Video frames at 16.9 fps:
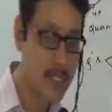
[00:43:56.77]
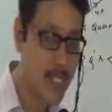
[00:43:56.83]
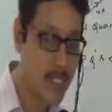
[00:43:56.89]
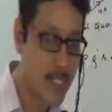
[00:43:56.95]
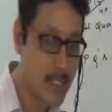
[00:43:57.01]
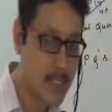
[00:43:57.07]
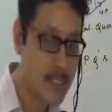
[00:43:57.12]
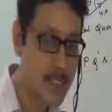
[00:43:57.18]

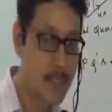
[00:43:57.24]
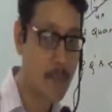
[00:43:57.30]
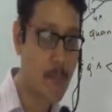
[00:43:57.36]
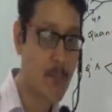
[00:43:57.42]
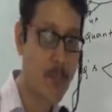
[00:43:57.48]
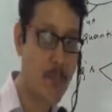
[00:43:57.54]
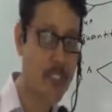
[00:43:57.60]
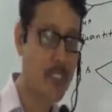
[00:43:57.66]
these
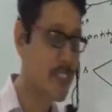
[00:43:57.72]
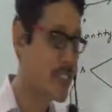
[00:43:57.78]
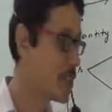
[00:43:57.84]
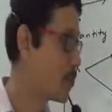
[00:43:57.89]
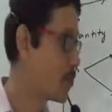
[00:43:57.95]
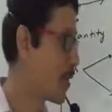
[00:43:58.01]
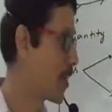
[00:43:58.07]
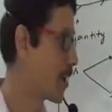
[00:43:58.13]
days.
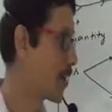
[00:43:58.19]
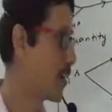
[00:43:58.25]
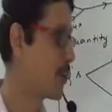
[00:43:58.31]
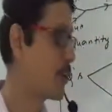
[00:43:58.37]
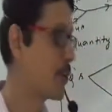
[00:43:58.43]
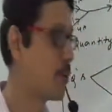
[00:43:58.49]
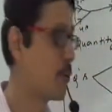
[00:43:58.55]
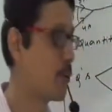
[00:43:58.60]
Prevention is
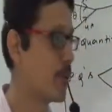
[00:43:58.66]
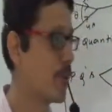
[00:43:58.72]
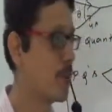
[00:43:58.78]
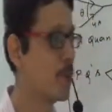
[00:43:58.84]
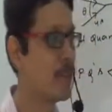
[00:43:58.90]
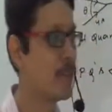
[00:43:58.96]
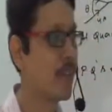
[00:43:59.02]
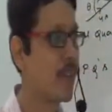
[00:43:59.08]
better than
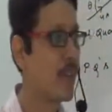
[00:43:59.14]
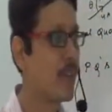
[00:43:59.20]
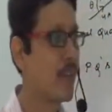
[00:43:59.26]
cure.